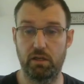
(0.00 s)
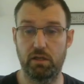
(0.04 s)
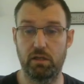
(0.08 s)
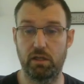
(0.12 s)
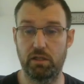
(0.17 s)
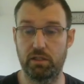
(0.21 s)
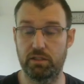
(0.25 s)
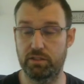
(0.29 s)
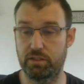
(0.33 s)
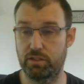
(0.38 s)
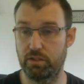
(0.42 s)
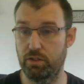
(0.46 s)

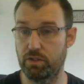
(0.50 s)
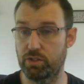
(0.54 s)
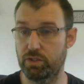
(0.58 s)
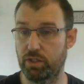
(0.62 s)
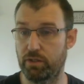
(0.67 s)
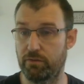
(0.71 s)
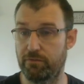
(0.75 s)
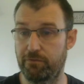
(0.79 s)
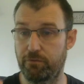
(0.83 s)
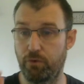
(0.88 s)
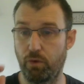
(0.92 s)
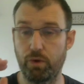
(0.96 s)
It's
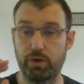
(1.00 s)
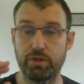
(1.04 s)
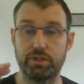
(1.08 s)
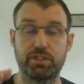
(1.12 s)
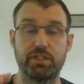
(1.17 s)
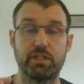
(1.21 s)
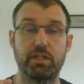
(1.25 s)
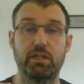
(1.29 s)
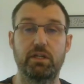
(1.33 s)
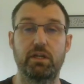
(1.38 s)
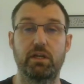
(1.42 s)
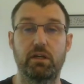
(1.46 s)
usually
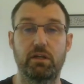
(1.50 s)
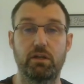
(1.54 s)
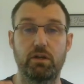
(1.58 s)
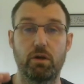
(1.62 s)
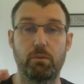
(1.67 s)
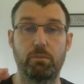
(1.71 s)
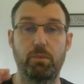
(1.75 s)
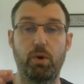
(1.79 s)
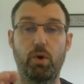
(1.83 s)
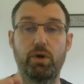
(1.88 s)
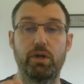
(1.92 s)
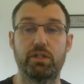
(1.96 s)
forcing your
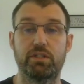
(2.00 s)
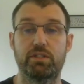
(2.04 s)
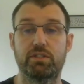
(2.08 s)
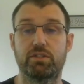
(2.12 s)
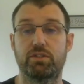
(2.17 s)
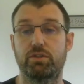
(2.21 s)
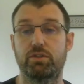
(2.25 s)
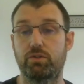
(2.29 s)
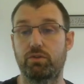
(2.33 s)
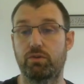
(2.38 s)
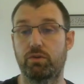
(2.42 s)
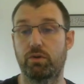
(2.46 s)
opponents
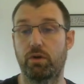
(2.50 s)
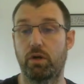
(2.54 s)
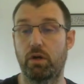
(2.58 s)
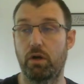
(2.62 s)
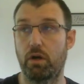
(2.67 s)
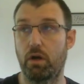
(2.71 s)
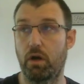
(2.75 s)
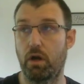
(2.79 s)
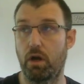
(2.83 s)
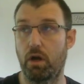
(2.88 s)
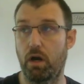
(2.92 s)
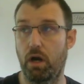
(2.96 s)
to
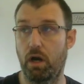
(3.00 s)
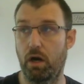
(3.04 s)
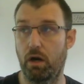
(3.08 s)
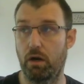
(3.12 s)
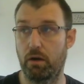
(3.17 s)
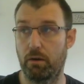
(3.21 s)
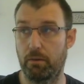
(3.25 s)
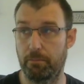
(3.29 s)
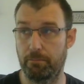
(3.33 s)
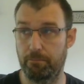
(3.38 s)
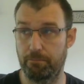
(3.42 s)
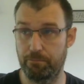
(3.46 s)

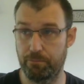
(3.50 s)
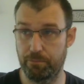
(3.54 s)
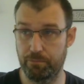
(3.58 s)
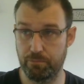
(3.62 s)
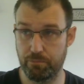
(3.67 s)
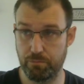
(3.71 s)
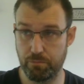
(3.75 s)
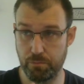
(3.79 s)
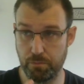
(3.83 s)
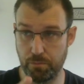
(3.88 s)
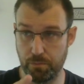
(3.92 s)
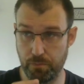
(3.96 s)

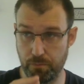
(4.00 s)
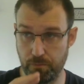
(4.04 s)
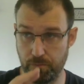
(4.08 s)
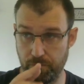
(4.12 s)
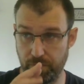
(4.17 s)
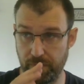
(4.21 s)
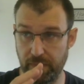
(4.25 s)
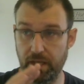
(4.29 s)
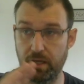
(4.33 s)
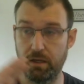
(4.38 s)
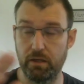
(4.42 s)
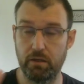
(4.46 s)

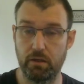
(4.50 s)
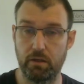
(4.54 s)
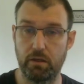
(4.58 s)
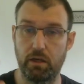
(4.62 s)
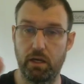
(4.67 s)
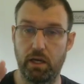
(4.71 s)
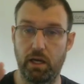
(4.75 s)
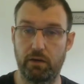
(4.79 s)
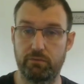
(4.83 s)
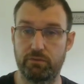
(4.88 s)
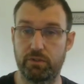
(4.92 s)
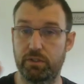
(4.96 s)

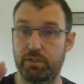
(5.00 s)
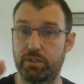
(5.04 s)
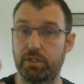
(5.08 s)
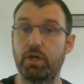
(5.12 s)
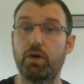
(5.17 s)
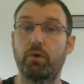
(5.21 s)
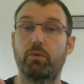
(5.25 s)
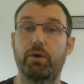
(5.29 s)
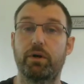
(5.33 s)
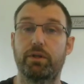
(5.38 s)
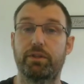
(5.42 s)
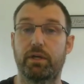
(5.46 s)
have to
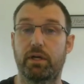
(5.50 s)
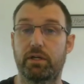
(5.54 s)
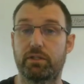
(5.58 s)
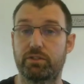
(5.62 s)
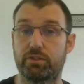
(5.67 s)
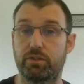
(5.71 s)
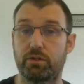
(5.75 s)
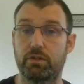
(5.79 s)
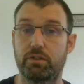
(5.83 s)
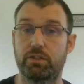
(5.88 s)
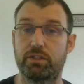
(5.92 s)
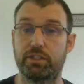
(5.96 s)
deal with a
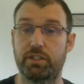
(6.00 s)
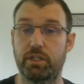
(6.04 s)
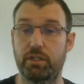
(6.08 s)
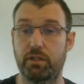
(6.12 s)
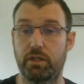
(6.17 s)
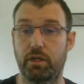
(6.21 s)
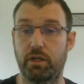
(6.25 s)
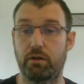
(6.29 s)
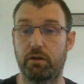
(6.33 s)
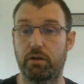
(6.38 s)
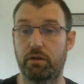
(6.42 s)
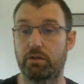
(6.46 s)
certain
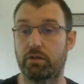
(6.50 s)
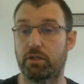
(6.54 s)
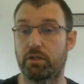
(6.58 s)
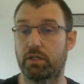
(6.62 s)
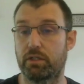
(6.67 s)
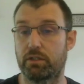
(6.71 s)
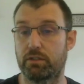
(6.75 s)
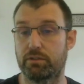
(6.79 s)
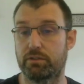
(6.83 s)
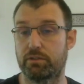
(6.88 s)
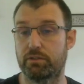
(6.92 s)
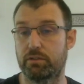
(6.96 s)
scenario,
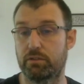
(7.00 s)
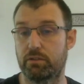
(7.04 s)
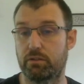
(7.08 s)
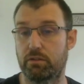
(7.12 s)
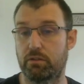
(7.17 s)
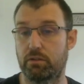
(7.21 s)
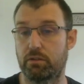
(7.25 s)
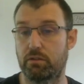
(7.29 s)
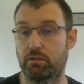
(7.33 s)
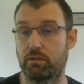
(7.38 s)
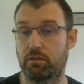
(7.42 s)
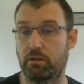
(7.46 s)
because
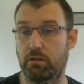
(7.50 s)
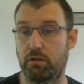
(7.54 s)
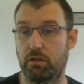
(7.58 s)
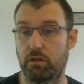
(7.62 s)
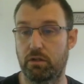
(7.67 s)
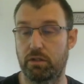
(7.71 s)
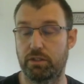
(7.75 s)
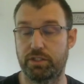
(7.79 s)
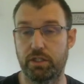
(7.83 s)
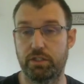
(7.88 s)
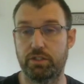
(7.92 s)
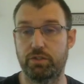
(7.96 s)

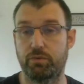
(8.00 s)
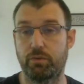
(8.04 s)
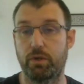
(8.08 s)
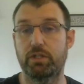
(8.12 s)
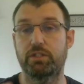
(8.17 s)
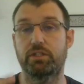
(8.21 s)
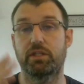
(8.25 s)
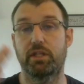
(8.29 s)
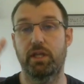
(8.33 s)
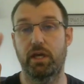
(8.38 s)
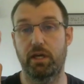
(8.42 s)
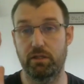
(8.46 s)
a
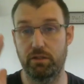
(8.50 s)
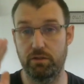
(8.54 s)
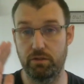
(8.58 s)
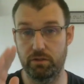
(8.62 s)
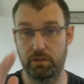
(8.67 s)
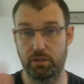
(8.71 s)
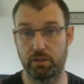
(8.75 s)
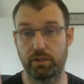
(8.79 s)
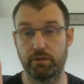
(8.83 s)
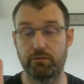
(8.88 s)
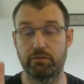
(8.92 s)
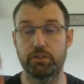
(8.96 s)
situation that you
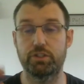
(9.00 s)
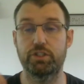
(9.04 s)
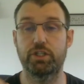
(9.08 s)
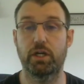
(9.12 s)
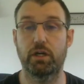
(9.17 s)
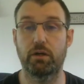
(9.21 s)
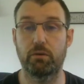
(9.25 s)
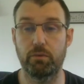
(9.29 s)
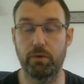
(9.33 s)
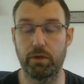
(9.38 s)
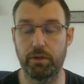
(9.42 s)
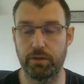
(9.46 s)
deliver
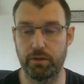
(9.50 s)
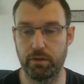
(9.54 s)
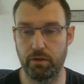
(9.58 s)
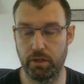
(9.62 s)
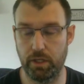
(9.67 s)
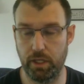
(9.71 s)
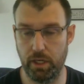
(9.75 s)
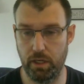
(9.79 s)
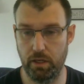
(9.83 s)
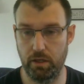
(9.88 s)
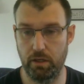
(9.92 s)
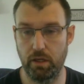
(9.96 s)
check with,
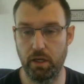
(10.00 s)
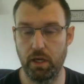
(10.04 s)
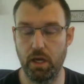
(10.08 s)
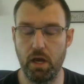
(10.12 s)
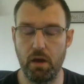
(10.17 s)
okay?